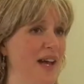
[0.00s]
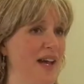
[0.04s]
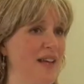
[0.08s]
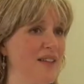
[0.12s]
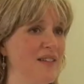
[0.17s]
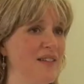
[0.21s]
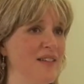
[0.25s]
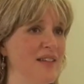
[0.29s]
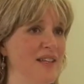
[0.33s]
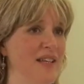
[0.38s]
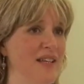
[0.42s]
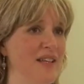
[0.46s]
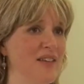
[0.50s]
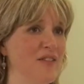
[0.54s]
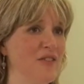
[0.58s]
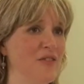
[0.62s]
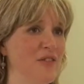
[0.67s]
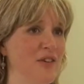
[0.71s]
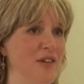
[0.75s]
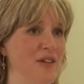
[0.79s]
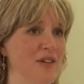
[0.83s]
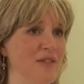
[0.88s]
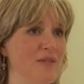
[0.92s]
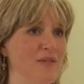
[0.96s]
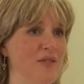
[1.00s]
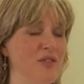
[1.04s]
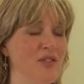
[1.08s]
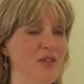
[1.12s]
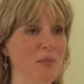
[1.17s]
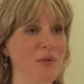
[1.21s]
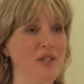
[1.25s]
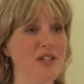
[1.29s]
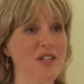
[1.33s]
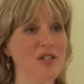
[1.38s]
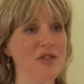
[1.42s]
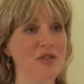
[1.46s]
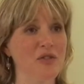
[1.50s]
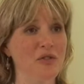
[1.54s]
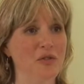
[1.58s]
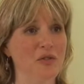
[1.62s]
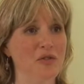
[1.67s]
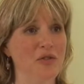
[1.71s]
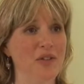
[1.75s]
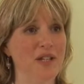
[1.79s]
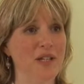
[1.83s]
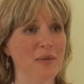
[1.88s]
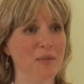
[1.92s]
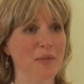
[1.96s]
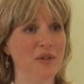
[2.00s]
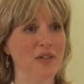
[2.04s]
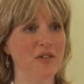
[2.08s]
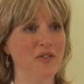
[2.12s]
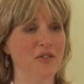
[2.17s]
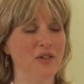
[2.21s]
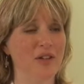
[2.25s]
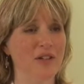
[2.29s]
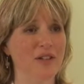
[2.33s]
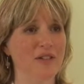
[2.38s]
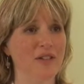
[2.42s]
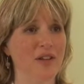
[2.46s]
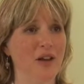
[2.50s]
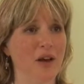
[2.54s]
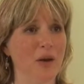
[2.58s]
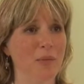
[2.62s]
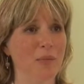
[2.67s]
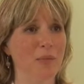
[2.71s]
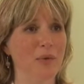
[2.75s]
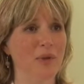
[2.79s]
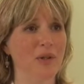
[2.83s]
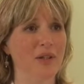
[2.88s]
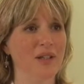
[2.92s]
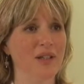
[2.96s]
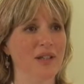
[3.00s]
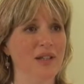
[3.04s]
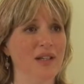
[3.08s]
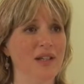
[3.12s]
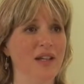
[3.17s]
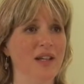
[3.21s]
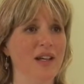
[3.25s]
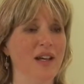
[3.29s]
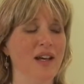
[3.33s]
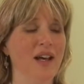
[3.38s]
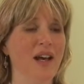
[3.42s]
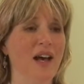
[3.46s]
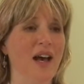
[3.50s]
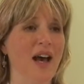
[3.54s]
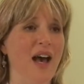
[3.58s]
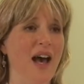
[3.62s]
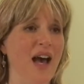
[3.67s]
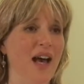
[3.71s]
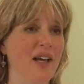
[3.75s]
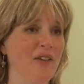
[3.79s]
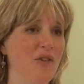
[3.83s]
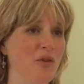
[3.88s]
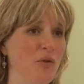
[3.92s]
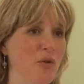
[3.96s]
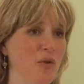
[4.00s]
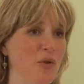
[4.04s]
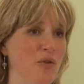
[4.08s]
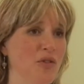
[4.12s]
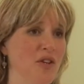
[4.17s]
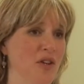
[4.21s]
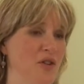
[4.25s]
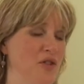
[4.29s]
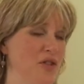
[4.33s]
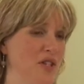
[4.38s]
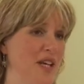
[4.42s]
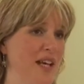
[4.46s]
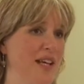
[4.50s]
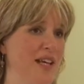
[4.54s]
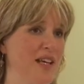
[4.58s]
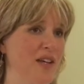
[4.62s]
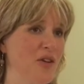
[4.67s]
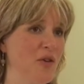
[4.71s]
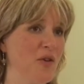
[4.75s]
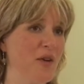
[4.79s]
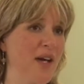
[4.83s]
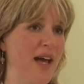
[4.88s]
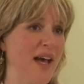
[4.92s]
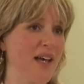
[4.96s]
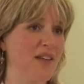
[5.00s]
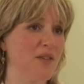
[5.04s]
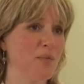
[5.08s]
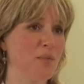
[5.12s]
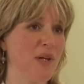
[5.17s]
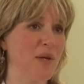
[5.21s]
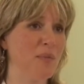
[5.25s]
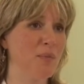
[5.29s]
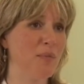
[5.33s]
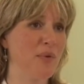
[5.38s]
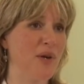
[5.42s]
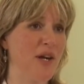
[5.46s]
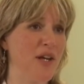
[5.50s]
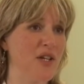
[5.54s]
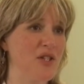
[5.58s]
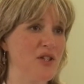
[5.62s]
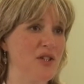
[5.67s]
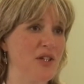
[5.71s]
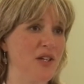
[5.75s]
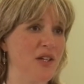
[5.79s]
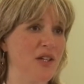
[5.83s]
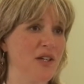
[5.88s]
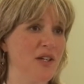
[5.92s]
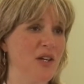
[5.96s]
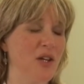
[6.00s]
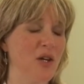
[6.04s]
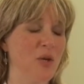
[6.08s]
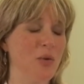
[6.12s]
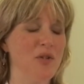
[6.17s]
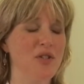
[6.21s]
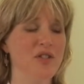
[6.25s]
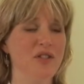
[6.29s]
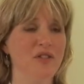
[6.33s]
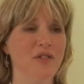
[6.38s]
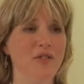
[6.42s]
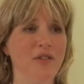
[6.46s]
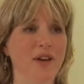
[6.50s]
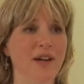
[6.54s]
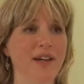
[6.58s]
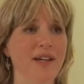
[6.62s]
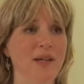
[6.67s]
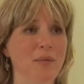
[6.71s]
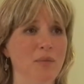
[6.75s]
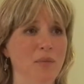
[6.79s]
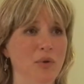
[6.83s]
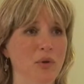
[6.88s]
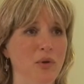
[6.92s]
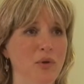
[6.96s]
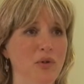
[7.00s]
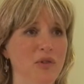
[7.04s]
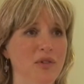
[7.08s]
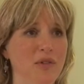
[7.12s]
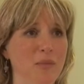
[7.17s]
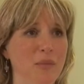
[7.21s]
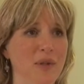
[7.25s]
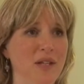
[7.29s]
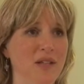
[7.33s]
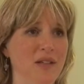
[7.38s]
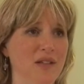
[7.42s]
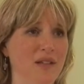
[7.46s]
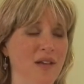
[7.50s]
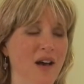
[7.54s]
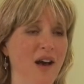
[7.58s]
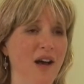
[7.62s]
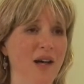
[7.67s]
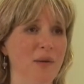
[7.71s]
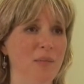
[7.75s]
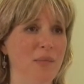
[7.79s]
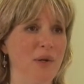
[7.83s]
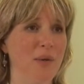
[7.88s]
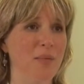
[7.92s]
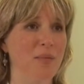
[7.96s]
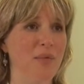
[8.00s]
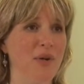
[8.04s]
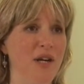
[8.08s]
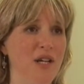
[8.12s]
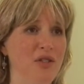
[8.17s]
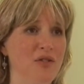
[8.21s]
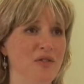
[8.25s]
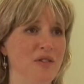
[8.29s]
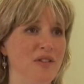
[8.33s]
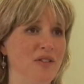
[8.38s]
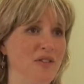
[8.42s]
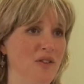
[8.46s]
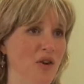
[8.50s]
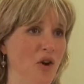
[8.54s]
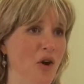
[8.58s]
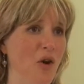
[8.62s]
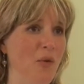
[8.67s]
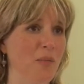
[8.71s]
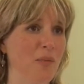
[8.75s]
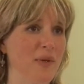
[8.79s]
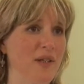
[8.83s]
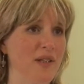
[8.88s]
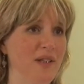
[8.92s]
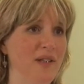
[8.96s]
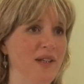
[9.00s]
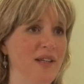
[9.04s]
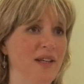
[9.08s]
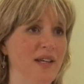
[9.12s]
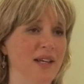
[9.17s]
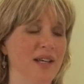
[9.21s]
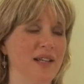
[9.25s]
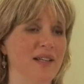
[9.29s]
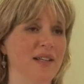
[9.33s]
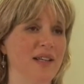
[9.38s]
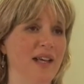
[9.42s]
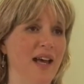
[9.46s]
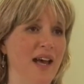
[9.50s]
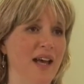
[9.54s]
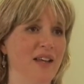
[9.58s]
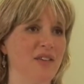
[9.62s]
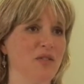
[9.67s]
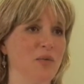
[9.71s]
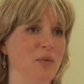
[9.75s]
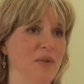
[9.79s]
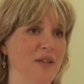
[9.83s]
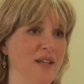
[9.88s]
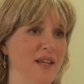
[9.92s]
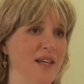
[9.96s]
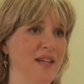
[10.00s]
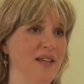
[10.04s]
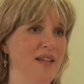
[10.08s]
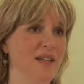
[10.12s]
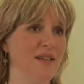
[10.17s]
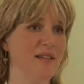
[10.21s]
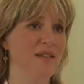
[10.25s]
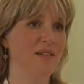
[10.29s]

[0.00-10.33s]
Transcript: has need for some additional treatments, for example. And also checking your cat's blood pressure, which is very important because high blood pressure is common in cats with kidney